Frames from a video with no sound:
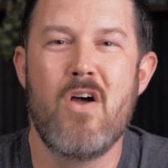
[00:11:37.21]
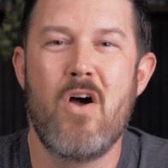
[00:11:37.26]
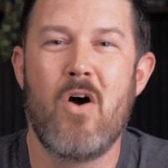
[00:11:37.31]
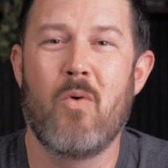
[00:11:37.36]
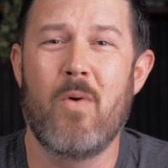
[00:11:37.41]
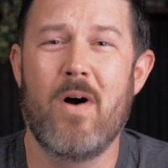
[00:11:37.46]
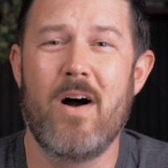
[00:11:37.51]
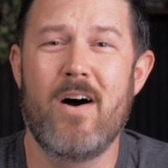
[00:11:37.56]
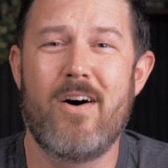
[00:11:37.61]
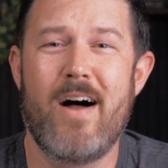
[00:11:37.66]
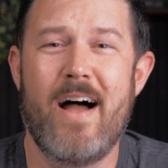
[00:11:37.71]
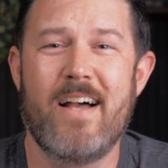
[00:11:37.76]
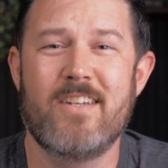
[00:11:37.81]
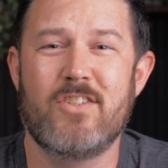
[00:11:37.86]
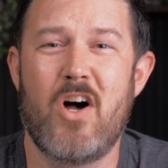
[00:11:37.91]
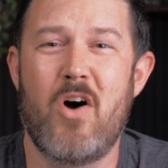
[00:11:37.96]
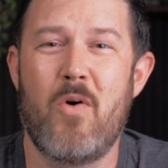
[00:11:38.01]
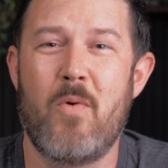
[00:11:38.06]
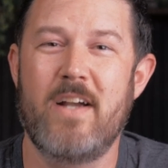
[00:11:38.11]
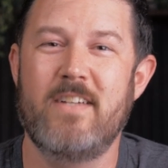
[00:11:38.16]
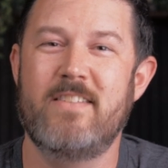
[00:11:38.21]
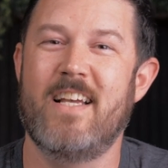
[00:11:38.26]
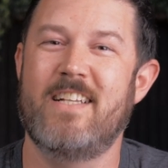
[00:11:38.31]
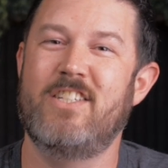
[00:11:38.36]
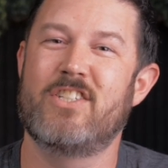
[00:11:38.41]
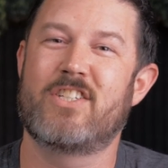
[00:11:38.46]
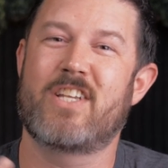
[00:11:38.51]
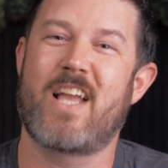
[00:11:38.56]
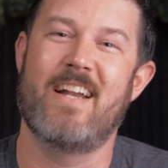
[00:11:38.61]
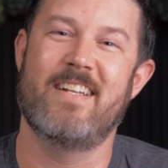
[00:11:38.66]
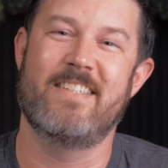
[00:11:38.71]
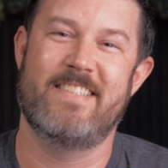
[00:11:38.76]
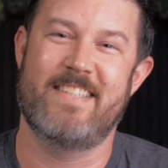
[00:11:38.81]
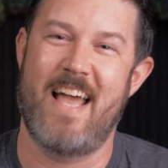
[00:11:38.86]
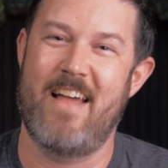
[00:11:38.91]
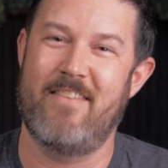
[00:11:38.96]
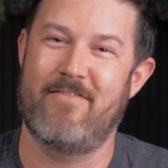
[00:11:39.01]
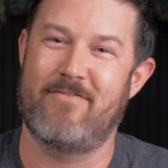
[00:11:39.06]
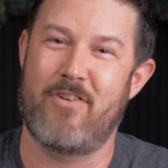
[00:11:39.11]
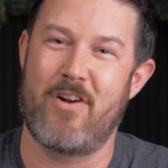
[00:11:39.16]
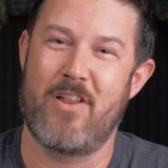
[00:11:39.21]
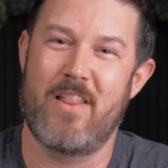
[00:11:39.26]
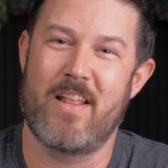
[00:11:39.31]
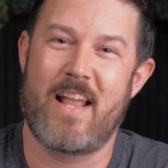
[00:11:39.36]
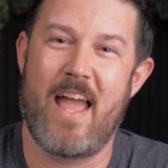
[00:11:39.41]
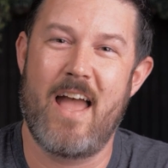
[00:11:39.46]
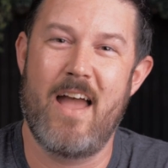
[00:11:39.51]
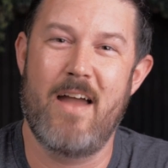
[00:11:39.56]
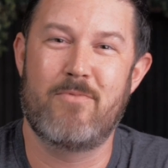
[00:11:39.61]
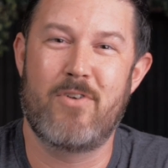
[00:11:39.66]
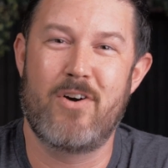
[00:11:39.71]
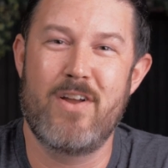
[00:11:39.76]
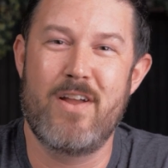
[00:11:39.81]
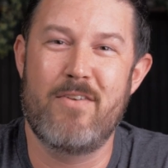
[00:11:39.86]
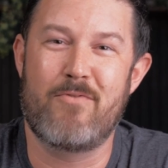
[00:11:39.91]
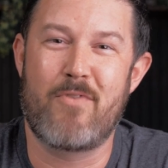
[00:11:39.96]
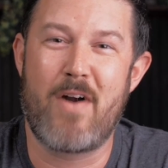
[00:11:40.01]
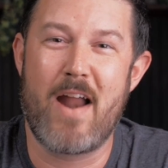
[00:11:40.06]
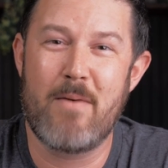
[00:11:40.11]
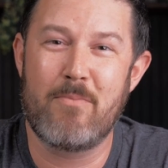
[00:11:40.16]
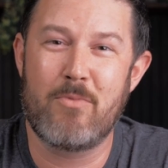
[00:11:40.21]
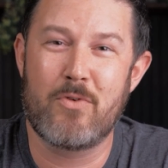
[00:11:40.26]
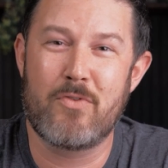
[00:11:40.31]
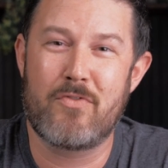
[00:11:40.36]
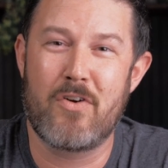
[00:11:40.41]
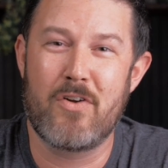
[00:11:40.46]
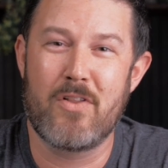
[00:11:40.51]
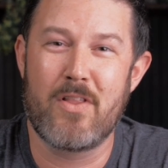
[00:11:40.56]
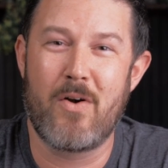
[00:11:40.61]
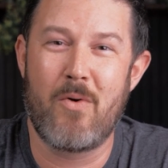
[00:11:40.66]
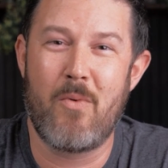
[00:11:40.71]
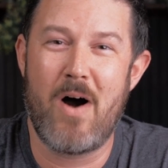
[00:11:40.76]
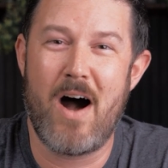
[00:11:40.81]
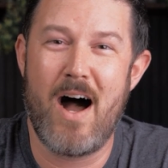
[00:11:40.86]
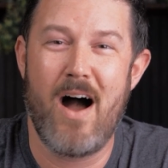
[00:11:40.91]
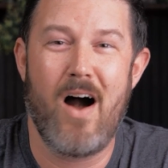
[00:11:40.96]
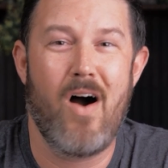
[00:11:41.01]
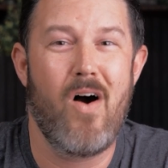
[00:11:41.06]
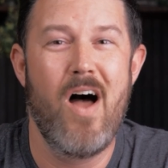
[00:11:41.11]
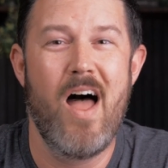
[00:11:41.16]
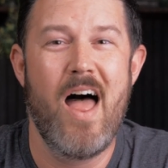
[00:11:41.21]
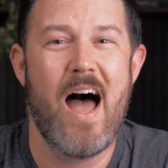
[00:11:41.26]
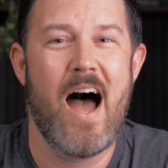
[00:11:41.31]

Well, as always, I just kind of sat in front of the camera and rambled for a little while.